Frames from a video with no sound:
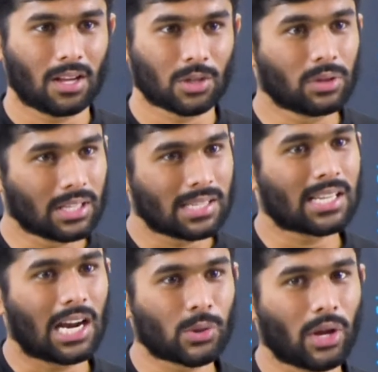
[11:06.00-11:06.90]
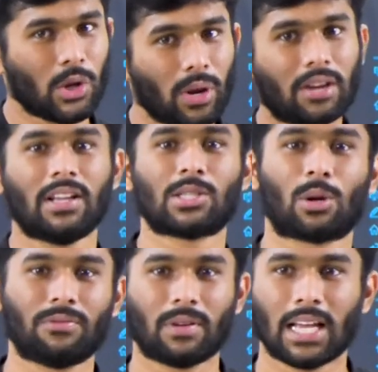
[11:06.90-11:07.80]
So this is also a unique feature
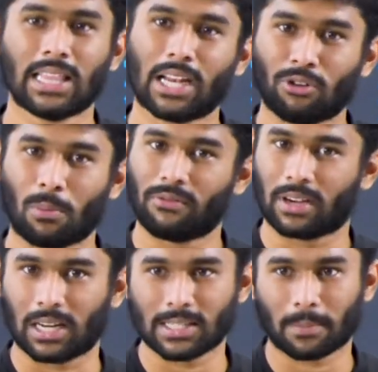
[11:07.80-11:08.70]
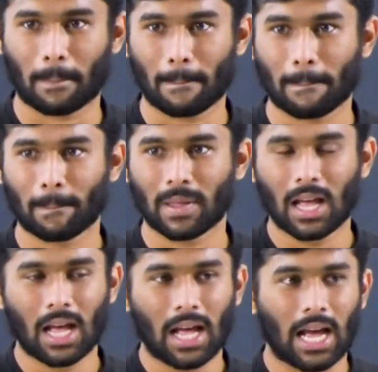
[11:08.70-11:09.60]
of Indian form of federalism.
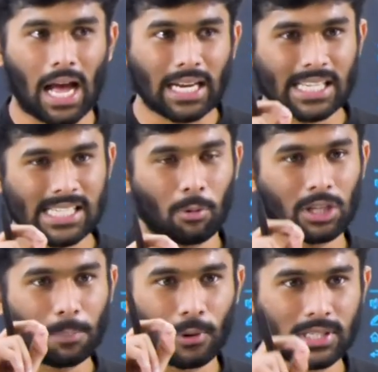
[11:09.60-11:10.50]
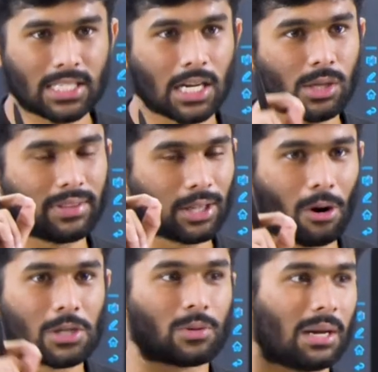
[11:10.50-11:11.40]
And next about the positions of the
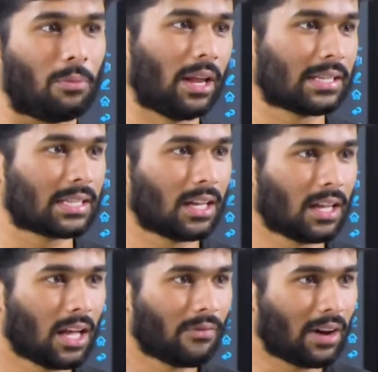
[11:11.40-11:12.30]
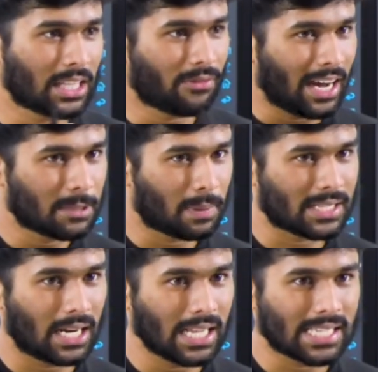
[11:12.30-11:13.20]
constitutional bodies, where the vice
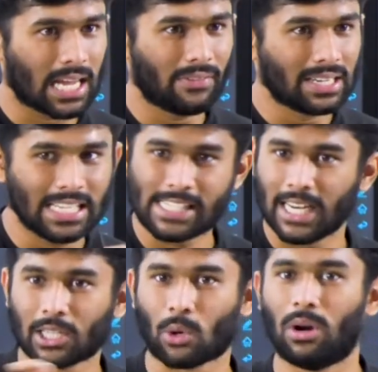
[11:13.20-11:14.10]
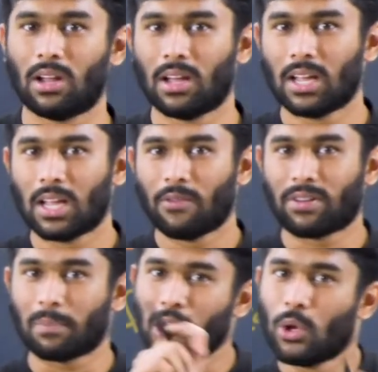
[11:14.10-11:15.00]
president is having distinct role
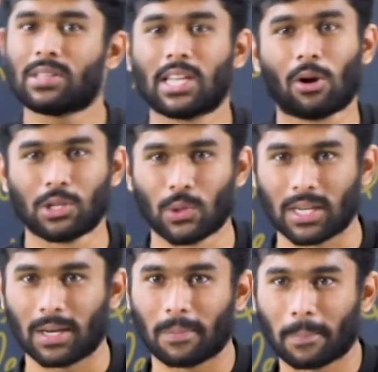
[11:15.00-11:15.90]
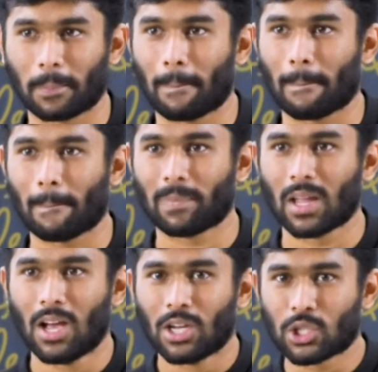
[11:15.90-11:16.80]
from the USA constitution.
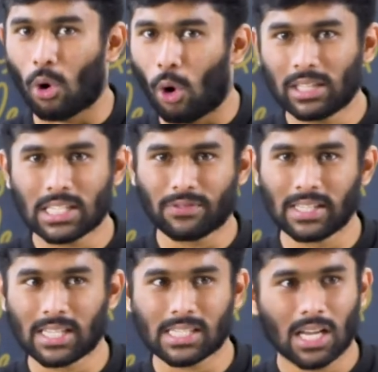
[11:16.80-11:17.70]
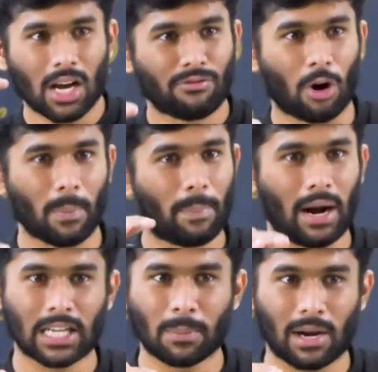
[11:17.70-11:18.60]
So all these features form a
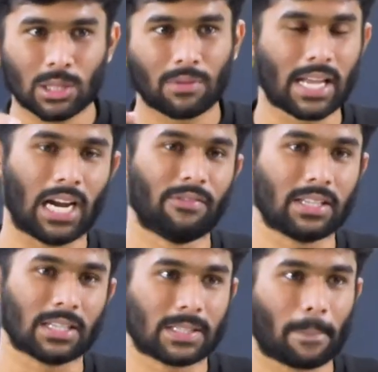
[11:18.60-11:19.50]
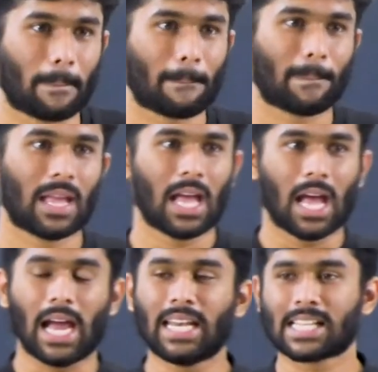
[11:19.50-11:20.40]
part and parcel of salient features.
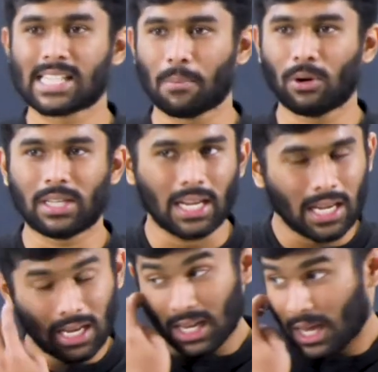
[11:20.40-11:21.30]
And next about the